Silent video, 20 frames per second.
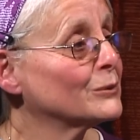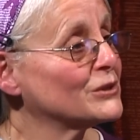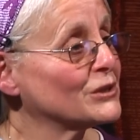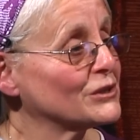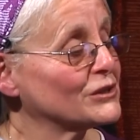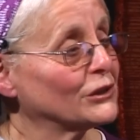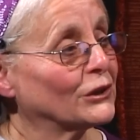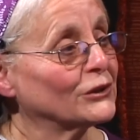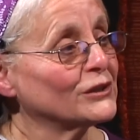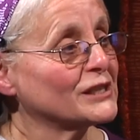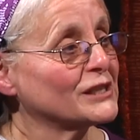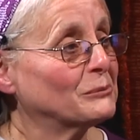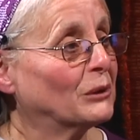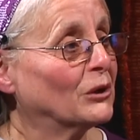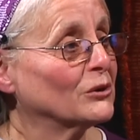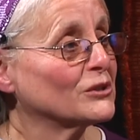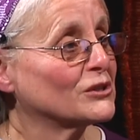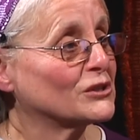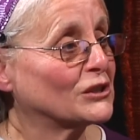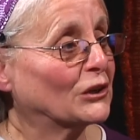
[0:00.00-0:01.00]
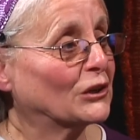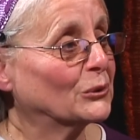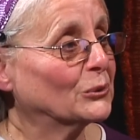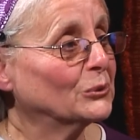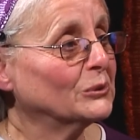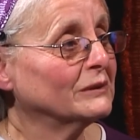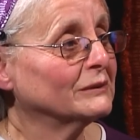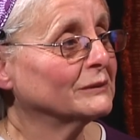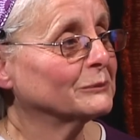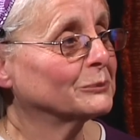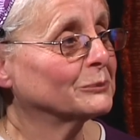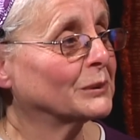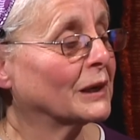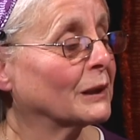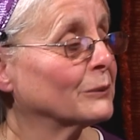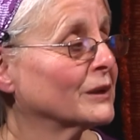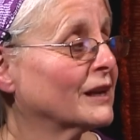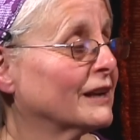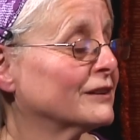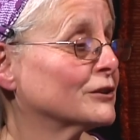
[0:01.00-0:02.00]
It was just on a small stone,
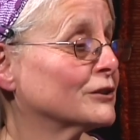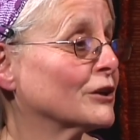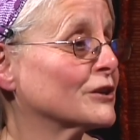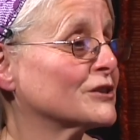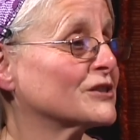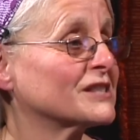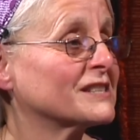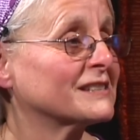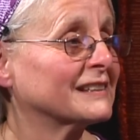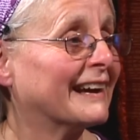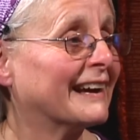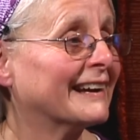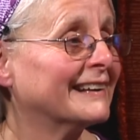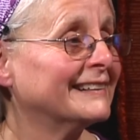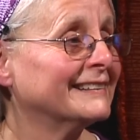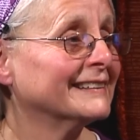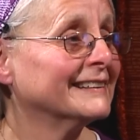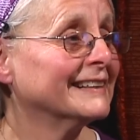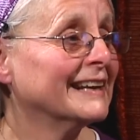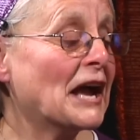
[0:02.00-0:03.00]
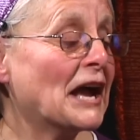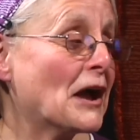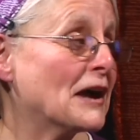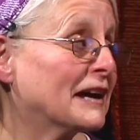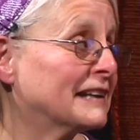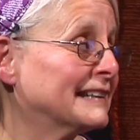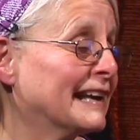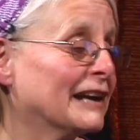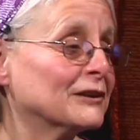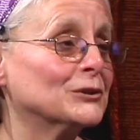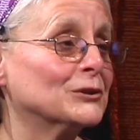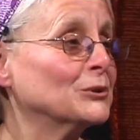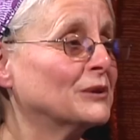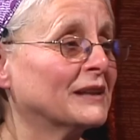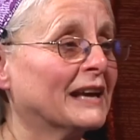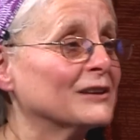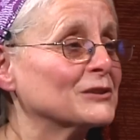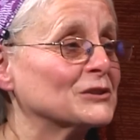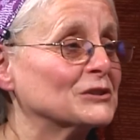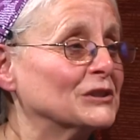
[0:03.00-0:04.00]
probably got tossed aside, and now
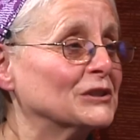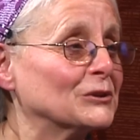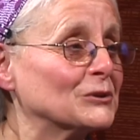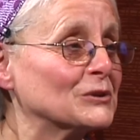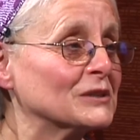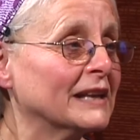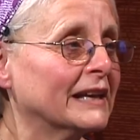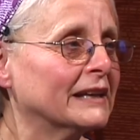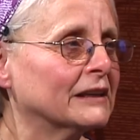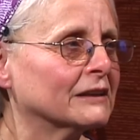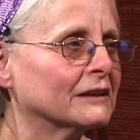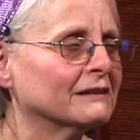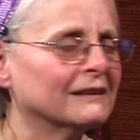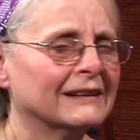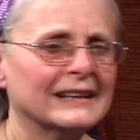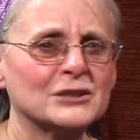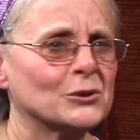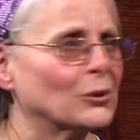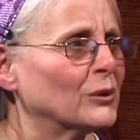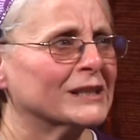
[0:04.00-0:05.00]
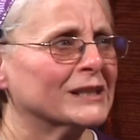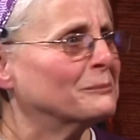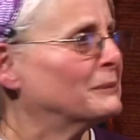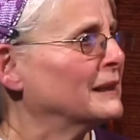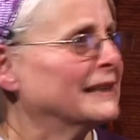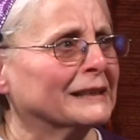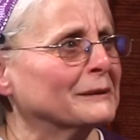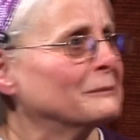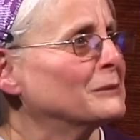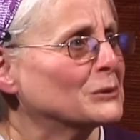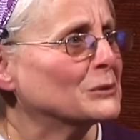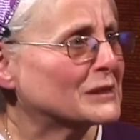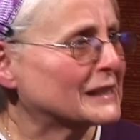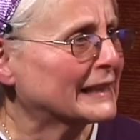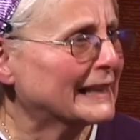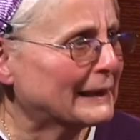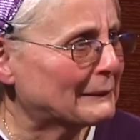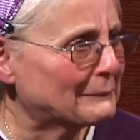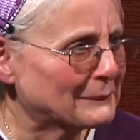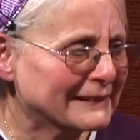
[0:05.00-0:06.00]
2,000 years later, it's going to be in a
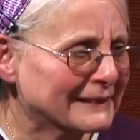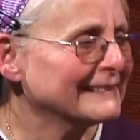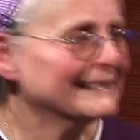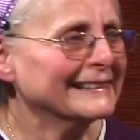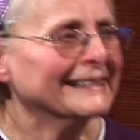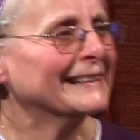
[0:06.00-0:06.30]
museum.